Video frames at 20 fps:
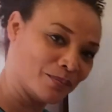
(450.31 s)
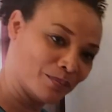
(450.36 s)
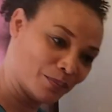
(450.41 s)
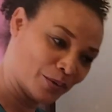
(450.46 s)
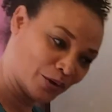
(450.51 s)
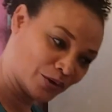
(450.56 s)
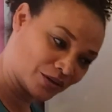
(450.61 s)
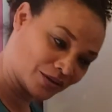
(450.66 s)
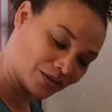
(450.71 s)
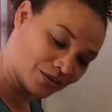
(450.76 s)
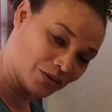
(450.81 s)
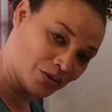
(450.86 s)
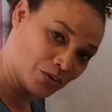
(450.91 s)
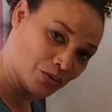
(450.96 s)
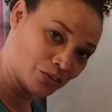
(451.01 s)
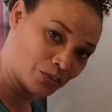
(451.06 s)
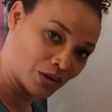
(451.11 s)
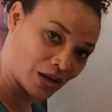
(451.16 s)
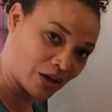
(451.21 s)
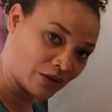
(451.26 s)
put
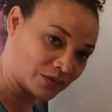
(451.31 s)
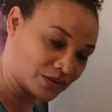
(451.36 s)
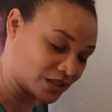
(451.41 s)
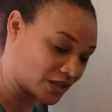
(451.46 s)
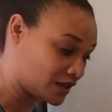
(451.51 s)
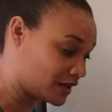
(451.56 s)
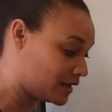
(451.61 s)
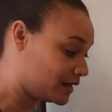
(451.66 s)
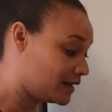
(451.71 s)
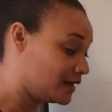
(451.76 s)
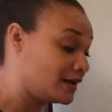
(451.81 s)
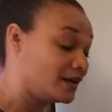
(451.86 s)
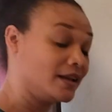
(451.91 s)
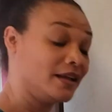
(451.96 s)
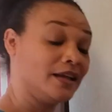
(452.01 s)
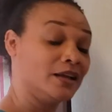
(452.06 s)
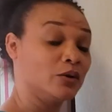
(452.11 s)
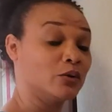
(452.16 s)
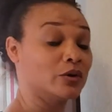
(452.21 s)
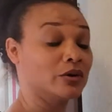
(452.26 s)
new gloves on
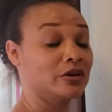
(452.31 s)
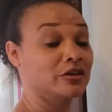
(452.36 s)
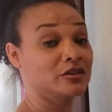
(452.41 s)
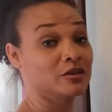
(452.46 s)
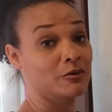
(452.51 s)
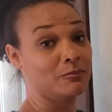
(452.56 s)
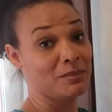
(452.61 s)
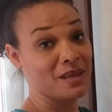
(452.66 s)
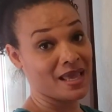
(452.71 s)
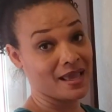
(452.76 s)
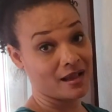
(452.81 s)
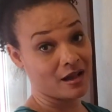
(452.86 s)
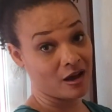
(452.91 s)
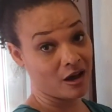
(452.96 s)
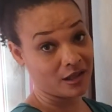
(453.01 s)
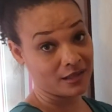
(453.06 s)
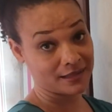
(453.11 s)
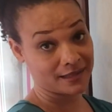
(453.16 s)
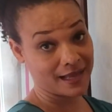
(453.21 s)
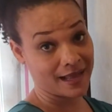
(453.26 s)
in order to make
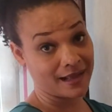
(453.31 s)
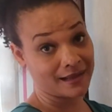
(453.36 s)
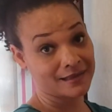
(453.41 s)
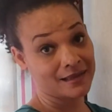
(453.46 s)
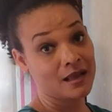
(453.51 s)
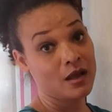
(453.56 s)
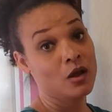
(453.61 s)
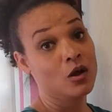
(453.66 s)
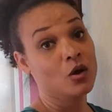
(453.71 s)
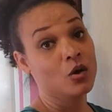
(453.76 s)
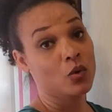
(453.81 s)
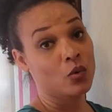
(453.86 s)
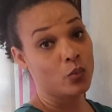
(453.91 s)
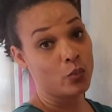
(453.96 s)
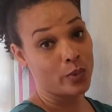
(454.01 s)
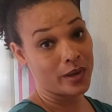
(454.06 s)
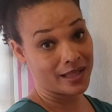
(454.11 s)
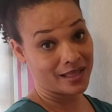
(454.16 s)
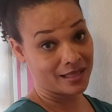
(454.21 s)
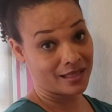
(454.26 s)
contact
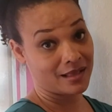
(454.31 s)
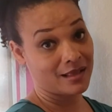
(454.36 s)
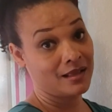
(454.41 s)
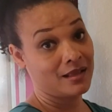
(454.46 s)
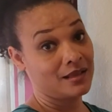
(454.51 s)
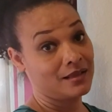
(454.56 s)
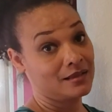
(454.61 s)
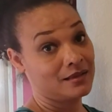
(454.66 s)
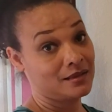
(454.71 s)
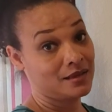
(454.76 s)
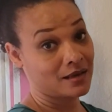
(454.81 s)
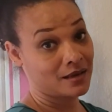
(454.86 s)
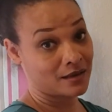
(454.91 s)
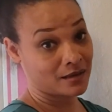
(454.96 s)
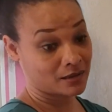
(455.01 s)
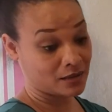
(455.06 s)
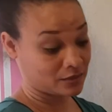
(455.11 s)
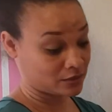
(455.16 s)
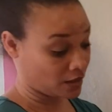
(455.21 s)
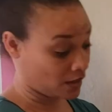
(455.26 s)
with the
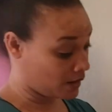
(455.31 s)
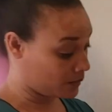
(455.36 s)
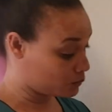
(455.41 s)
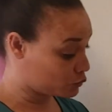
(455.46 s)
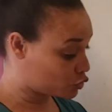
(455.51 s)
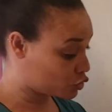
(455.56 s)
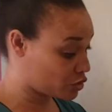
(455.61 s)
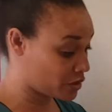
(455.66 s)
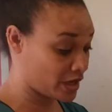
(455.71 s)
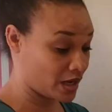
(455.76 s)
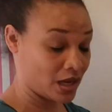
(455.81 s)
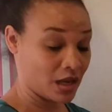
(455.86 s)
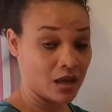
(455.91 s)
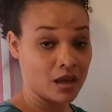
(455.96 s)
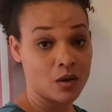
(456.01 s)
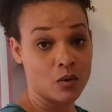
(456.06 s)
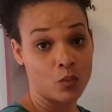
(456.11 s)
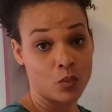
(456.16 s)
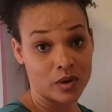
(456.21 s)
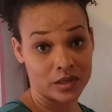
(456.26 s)
tray
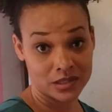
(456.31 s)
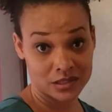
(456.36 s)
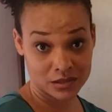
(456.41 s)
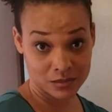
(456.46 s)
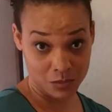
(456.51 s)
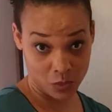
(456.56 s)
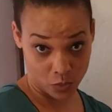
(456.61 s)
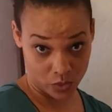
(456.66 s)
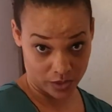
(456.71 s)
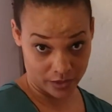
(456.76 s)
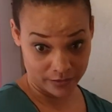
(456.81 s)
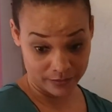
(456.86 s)
once more.